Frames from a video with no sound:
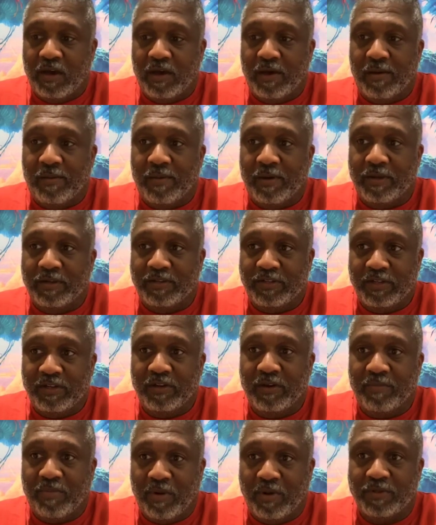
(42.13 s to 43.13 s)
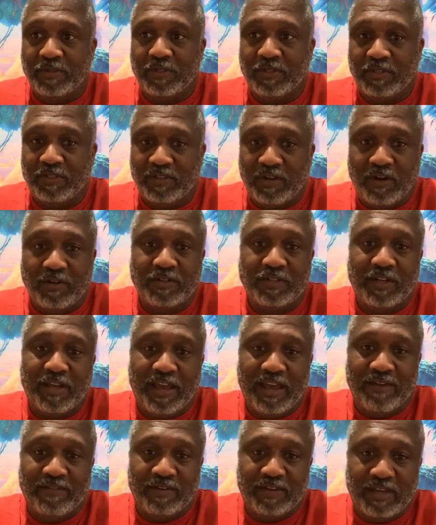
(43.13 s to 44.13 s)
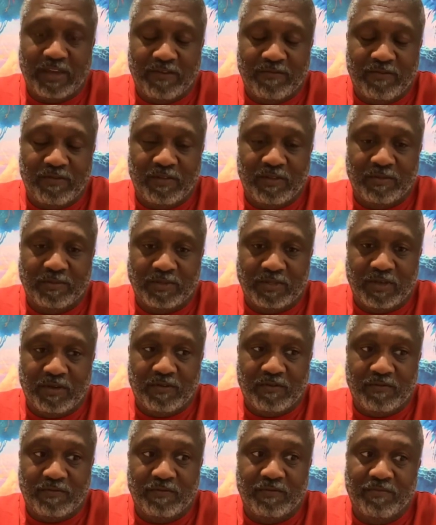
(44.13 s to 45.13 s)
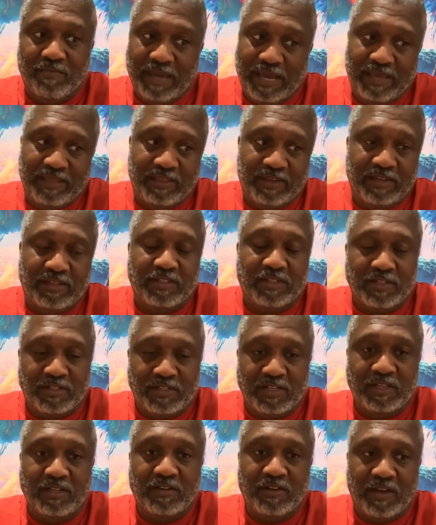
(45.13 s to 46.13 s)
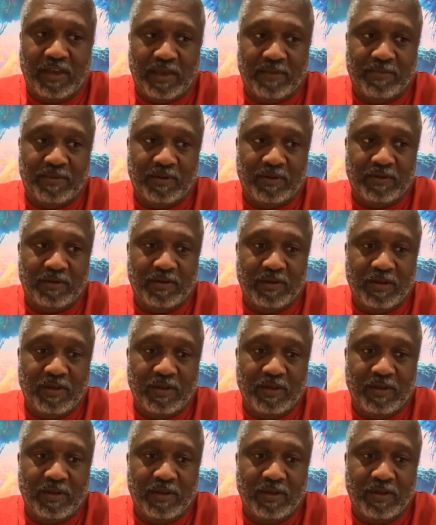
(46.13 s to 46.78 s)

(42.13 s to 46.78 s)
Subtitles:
Until a person starts to advocate for themselves, bad things continue to happen.